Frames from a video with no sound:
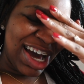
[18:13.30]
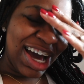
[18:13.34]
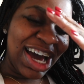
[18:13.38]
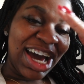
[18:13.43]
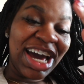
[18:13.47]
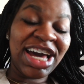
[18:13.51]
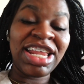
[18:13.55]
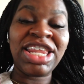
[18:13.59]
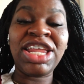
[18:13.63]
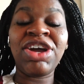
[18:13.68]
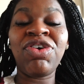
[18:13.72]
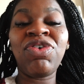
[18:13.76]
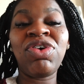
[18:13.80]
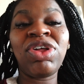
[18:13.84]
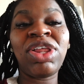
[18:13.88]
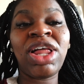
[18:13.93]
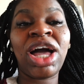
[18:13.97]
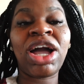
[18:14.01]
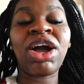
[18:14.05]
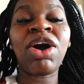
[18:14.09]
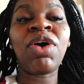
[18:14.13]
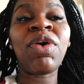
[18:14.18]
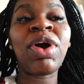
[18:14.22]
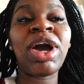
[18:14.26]
and they were
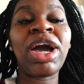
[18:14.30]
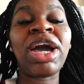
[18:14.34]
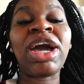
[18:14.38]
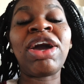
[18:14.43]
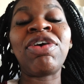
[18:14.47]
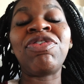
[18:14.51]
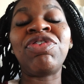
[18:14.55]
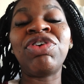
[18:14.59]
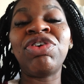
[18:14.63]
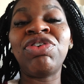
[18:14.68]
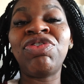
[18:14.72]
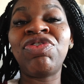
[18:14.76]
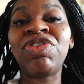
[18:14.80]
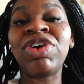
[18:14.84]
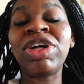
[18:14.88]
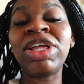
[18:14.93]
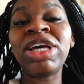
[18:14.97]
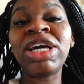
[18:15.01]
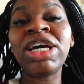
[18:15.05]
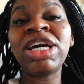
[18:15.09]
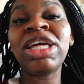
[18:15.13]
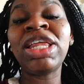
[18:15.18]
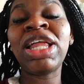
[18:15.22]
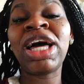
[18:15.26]
like, okay, if you're
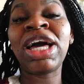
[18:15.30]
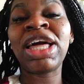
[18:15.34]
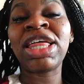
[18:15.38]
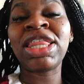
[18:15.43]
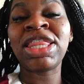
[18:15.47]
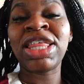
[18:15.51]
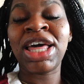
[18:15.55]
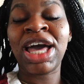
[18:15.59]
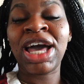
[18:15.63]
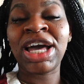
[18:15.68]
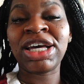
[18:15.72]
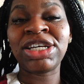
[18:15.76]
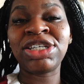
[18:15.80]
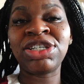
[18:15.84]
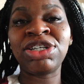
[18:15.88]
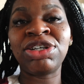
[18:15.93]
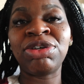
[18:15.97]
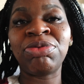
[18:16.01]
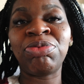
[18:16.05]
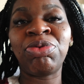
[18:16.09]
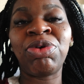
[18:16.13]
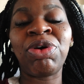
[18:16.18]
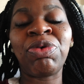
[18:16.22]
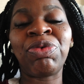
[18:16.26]
feeling it like that to
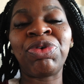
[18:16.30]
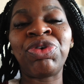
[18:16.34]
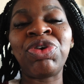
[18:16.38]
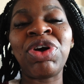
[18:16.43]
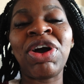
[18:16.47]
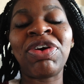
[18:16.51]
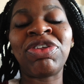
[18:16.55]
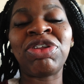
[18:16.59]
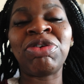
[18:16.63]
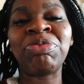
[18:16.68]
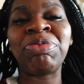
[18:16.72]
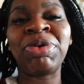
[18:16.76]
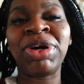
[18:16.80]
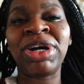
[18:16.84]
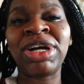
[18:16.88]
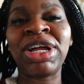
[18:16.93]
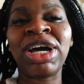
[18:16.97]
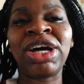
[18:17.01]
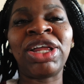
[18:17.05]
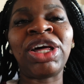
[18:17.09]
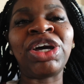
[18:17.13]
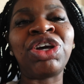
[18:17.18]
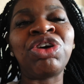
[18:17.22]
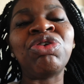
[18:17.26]
the point where you have to bear
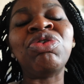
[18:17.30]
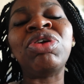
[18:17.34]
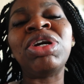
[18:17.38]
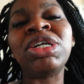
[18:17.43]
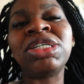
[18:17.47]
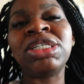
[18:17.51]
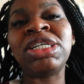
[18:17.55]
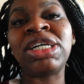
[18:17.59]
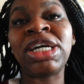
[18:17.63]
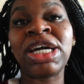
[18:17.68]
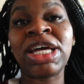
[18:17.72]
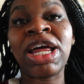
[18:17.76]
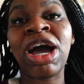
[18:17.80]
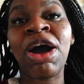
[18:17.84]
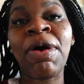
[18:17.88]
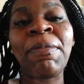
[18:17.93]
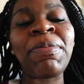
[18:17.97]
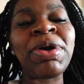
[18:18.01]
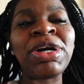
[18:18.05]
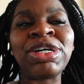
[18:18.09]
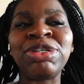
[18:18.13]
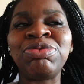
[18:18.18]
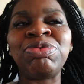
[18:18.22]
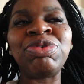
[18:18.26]
down, like you need to get out
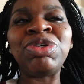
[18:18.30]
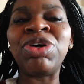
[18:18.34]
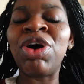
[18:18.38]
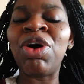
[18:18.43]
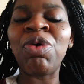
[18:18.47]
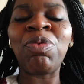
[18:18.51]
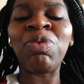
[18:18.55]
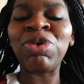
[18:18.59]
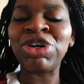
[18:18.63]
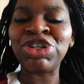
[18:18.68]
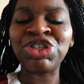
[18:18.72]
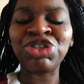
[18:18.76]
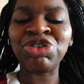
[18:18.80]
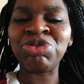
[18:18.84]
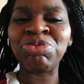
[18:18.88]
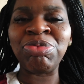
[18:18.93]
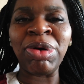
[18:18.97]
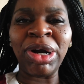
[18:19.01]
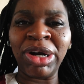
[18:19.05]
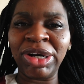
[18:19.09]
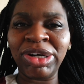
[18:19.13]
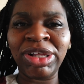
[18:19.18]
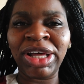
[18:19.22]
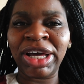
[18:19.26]
because we don't want you
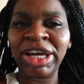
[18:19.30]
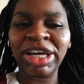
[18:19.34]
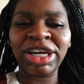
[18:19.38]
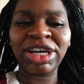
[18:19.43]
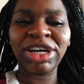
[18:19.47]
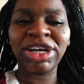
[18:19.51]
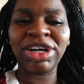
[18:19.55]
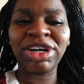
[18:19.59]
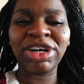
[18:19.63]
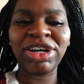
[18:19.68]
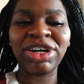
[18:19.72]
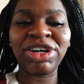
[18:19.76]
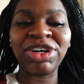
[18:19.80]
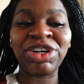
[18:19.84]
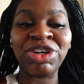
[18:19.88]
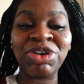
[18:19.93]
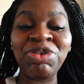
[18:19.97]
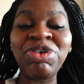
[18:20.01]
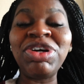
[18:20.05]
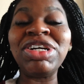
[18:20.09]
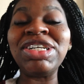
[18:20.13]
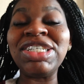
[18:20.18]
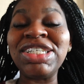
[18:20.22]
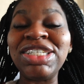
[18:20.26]
birth. Like
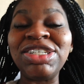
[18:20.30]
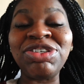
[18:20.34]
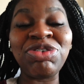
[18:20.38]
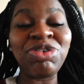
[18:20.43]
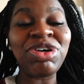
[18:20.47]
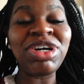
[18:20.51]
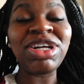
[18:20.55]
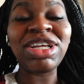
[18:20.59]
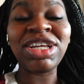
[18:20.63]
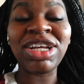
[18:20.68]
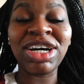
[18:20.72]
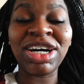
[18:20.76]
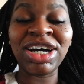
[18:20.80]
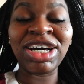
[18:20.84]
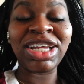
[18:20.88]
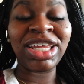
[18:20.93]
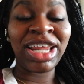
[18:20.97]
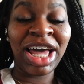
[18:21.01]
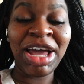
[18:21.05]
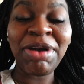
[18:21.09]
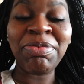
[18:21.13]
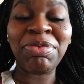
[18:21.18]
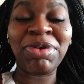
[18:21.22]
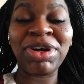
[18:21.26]
you can
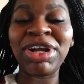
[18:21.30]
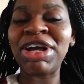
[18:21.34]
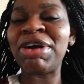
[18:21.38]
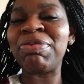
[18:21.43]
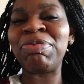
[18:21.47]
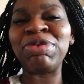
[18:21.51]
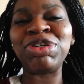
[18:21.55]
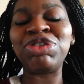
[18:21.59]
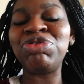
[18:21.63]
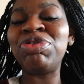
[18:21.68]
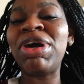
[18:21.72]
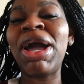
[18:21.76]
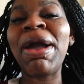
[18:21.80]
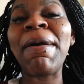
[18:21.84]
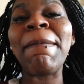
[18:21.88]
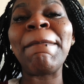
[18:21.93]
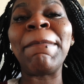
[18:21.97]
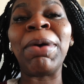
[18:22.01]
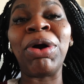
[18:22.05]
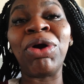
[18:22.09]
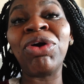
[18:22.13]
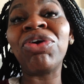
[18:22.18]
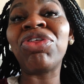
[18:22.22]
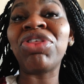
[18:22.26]
labor in here, but you can't
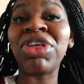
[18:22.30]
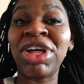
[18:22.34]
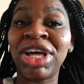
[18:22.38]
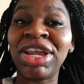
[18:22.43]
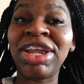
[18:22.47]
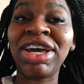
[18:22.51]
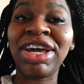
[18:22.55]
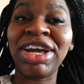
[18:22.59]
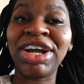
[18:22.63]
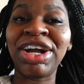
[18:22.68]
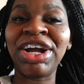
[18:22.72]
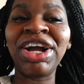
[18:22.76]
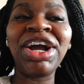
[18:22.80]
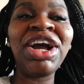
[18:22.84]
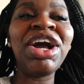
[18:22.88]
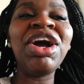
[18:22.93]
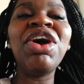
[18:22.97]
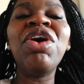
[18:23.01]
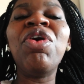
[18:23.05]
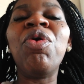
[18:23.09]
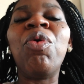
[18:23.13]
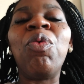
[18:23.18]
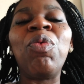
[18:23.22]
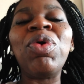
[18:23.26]
birth in here.
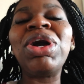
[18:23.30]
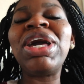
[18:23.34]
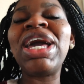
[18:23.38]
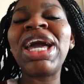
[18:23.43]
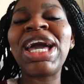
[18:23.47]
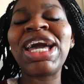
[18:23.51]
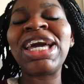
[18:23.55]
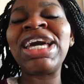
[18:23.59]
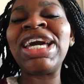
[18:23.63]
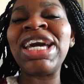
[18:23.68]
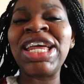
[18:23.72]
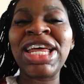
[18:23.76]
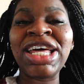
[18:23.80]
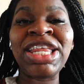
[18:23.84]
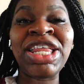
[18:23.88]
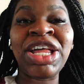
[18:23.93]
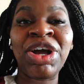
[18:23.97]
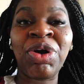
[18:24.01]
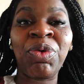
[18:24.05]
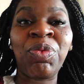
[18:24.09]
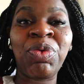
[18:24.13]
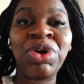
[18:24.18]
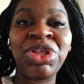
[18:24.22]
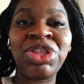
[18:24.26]
We can't get in
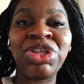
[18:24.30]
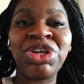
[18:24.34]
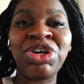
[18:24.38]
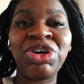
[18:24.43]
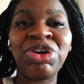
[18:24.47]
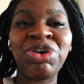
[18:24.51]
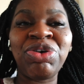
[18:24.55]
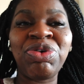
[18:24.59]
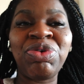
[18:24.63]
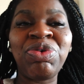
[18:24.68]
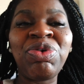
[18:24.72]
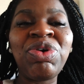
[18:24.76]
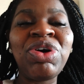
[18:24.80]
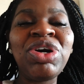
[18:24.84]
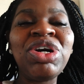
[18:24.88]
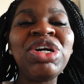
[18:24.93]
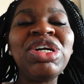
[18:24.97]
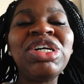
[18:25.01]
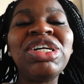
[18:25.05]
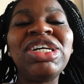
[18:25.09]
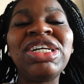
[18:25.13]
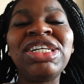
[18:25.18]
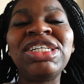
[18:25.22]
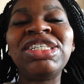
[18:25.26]
there with you.
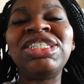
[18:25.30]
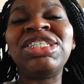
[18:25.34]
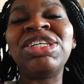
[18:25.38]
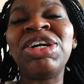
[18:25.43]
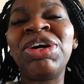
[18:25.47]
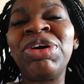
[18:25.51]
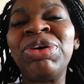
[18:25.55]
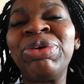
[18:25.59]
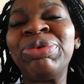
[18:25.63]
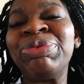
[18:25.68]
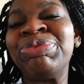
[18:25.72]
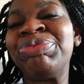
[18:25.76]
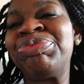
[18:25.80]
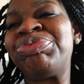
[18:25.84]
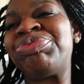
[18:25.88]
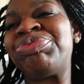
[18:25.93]
And so